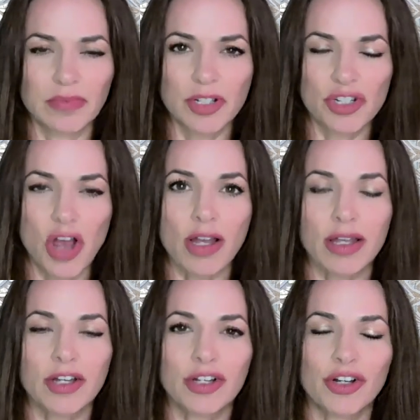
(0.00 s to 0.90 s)

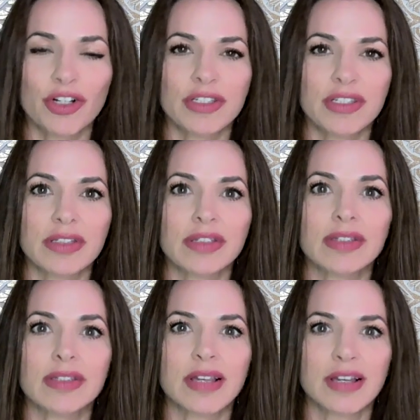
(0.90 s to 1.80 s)
shocking
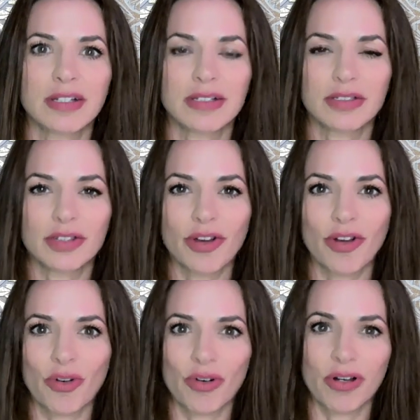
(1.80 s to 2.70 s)
occurrences.
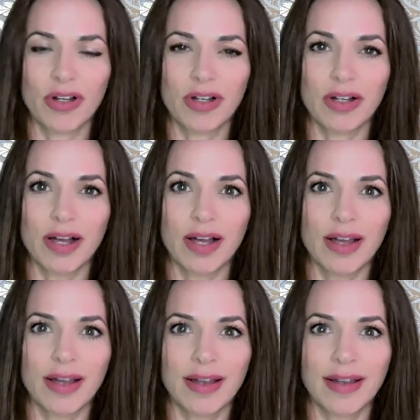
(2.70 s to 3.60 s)
So
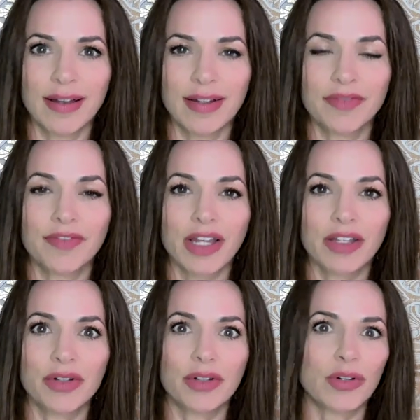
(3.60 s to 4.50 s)
I invite
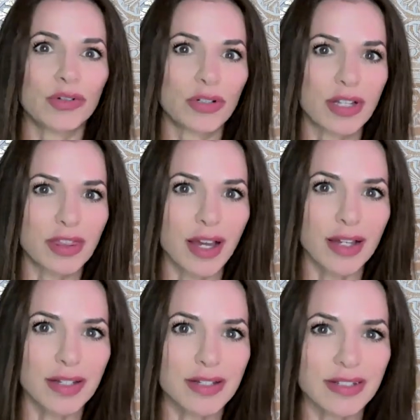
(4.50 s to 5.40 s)
you to go look at
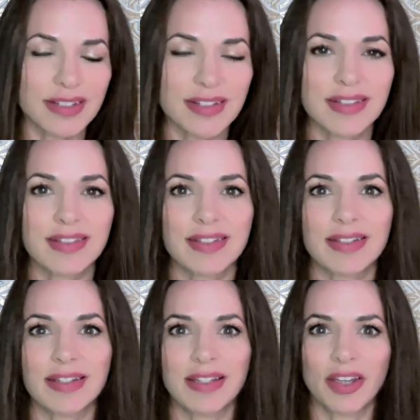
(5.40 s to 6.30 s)
that to
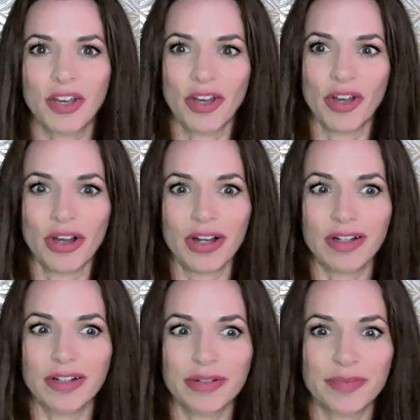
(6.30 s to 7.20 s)
see
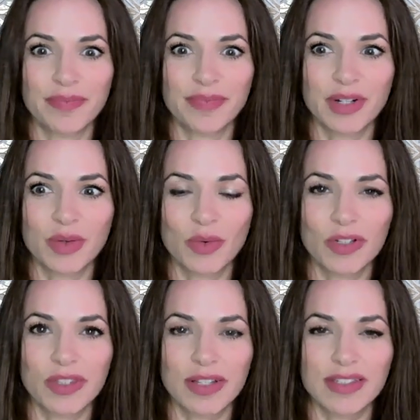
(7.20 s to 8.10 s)

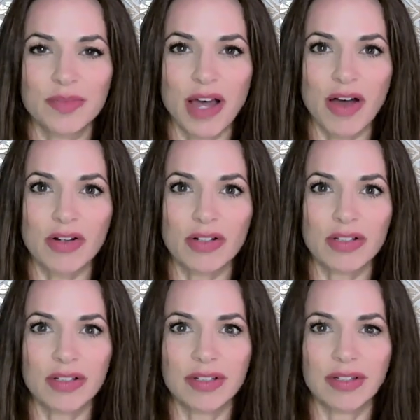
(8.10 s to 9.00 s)
what that's about
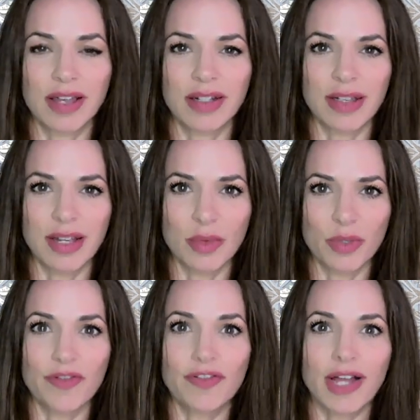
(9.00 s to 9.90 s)
and kind of
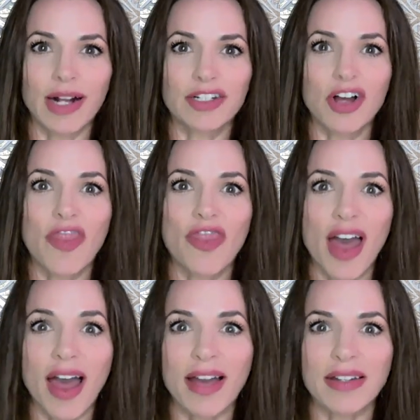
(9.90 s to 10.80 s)
reflect on
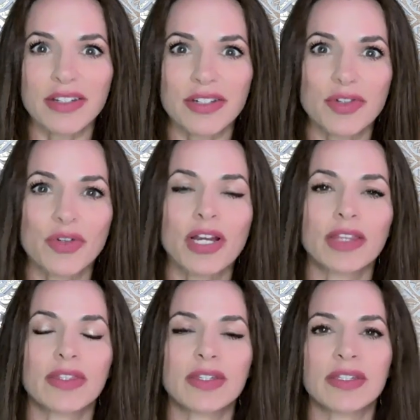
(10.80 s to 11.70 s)
that
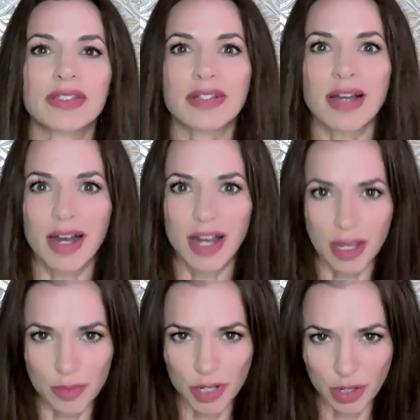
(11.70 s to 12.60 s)
during this
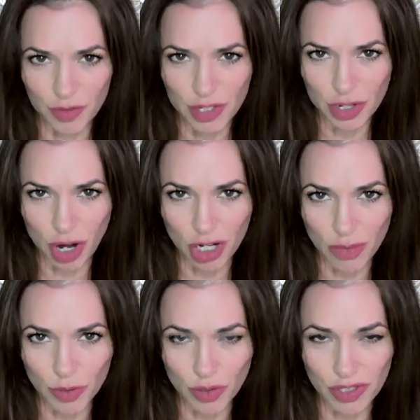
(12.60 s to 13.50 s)
time of the dark
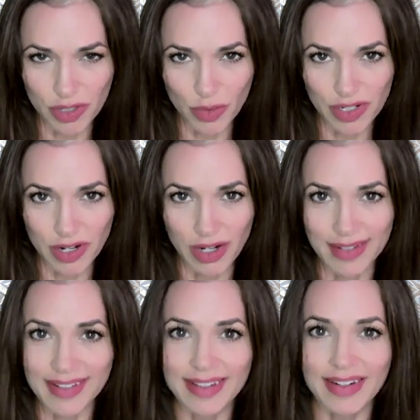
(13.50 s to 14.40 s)
moon that we are
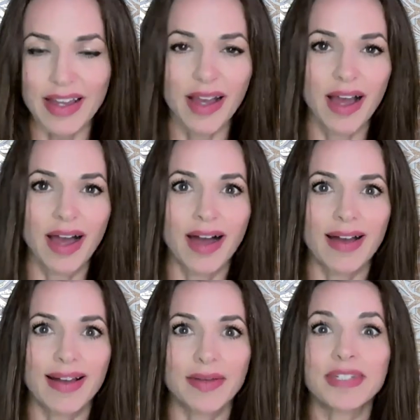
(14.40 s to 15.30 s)
in.
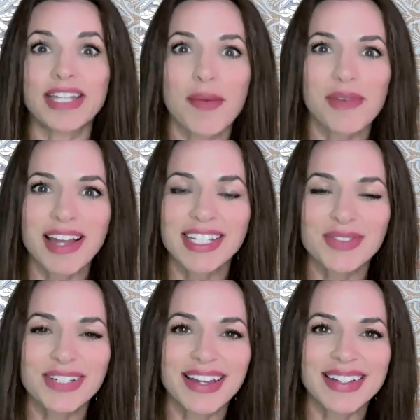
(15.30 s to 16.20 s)
I'm Tammy
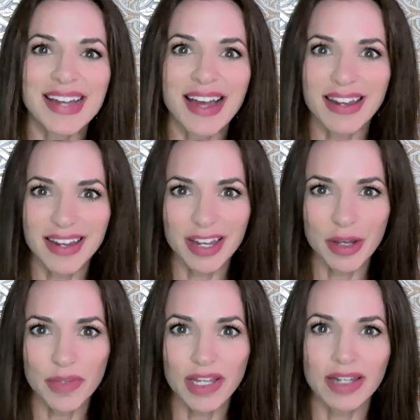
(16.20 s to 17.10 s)
Antoinette. I
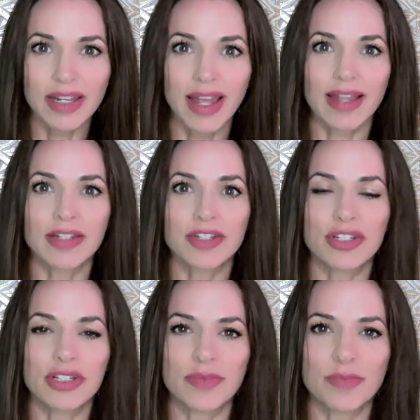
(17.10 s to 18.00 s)
am an
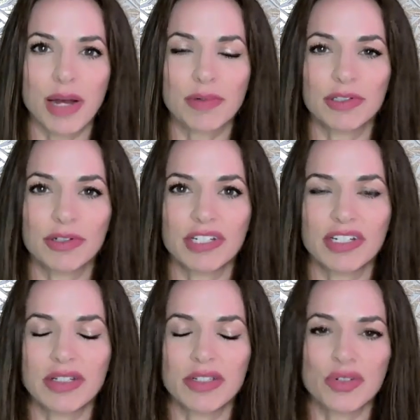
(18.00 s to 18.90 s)
ancient
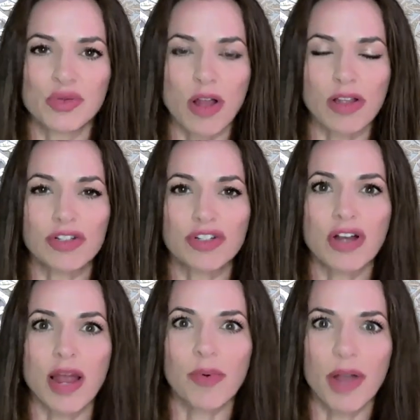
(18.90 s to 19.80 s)
Babylonian astrologer.
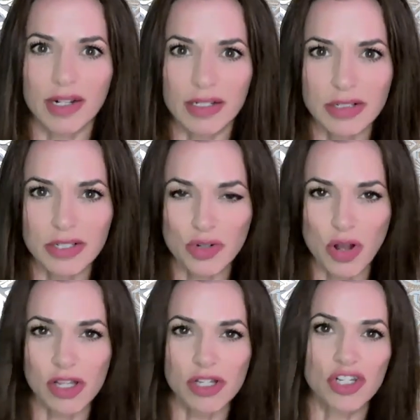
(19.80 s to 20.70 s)
I practice
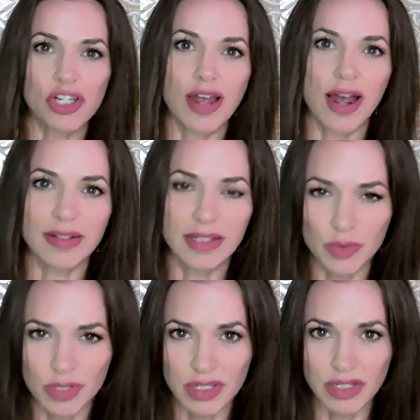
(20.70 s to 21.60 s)
astrology as it
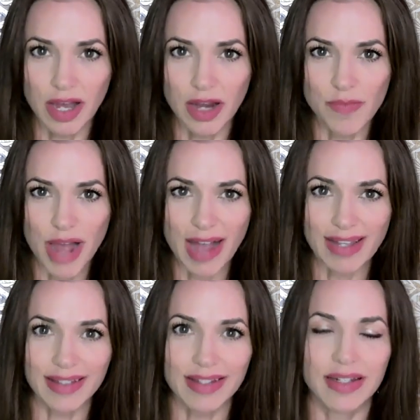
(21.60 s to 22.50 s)
was done back
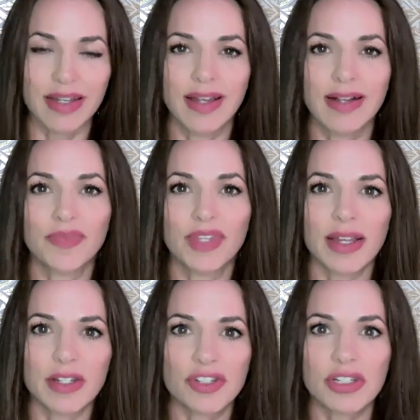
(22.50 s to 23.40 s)
in
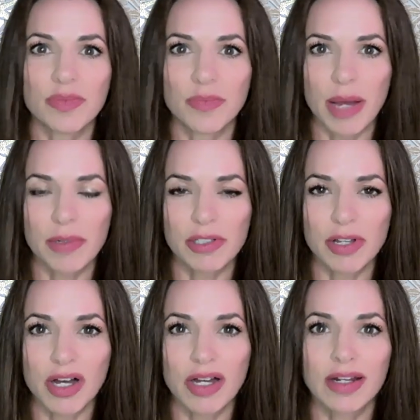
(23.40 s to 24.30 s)
ancient
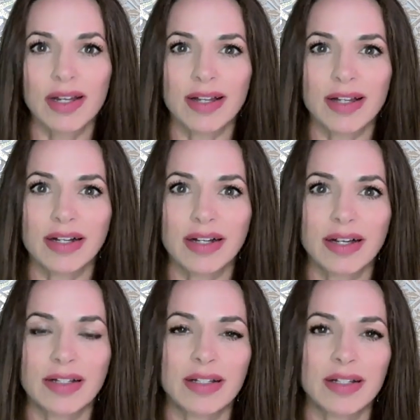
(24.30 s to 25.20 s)
Babylon, Akkad,